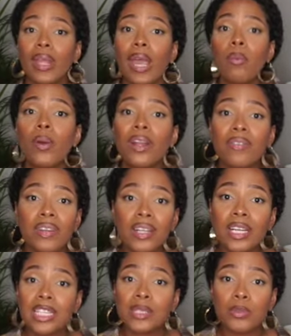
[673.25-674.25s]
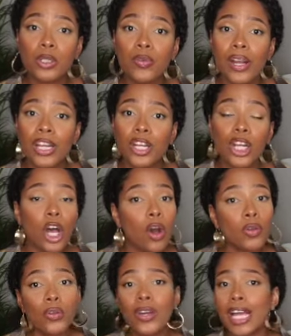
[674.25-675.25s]
And whenever the customer's ready to go,
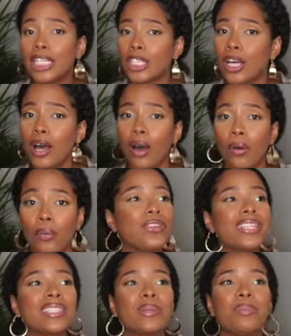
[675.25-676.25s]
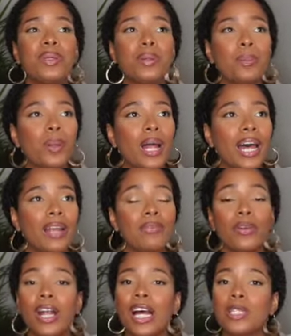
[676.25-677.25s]
you guys go. This can be applied
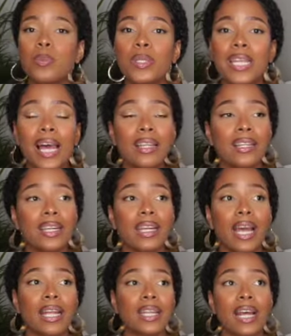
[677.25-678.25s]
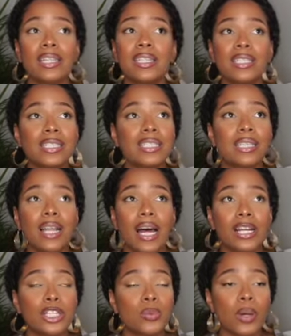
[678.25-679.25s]
for hospitality. I did this a
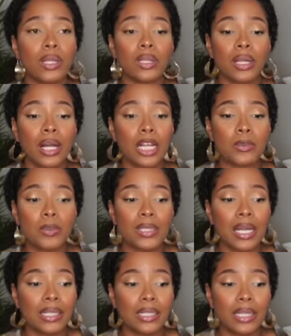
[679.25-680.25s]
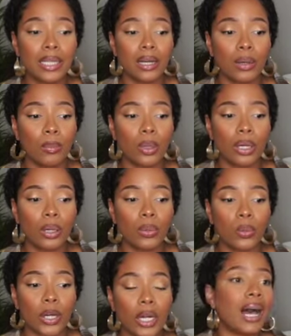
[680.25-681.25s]
lot as well in the hospitality
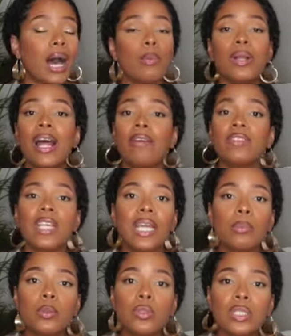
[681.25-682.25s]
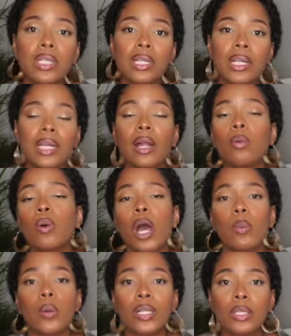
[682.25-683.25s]
work. I would have tables to clean.
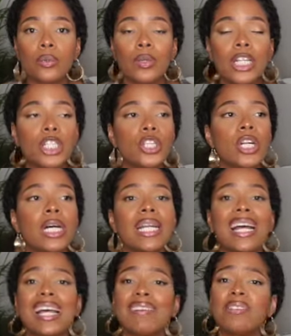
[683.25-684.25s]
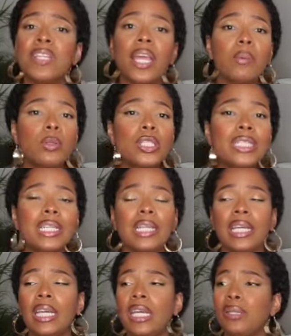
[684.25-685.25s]
I worked in a restaurant. I have tables to
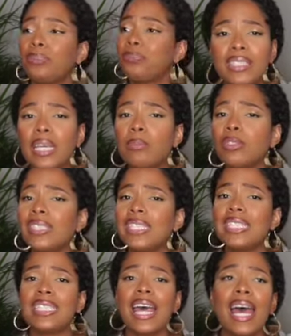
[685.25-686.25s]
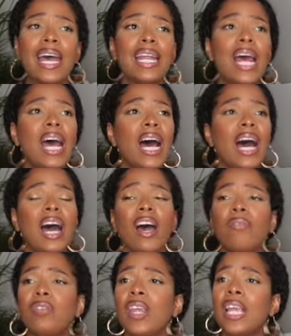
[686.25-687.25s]
clean, tables to set. I
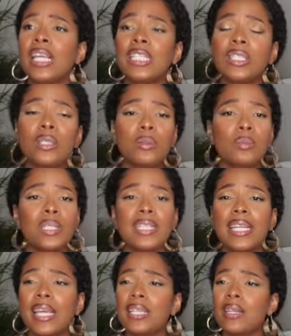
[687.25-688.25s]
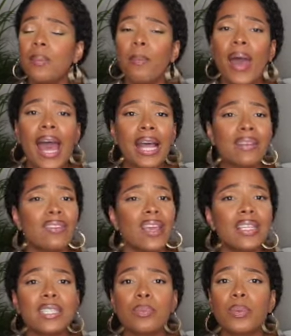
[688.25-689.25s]
have things to take to the back,
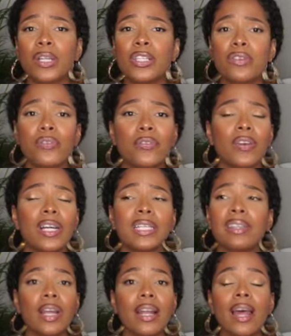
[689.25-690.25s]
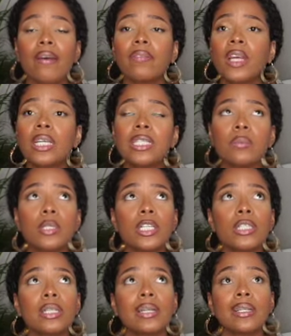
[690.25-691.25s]
things to bring to the front. Then I have
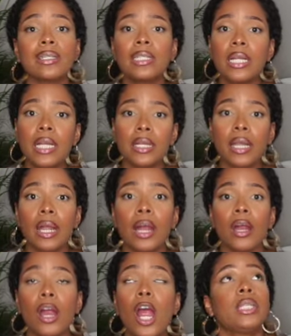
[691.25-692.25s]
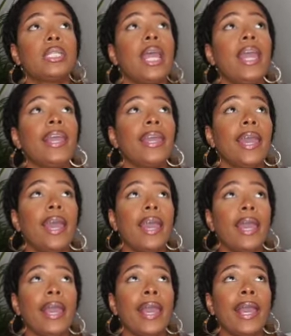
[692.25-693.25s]
customers that are sitting there
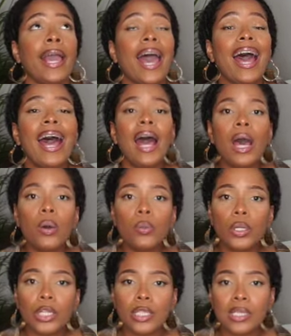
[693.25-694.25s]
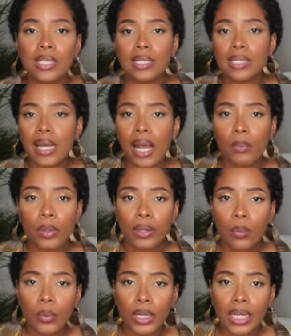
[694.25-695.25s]
taking hours to decide what they
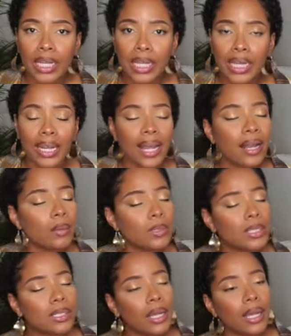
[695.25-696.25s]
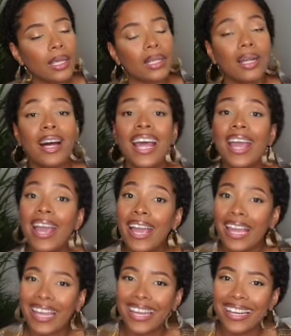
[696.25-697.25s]
want to eat. And I'm just like,
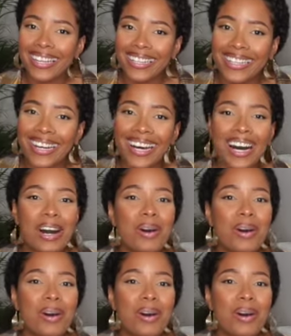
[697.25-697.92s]
hey,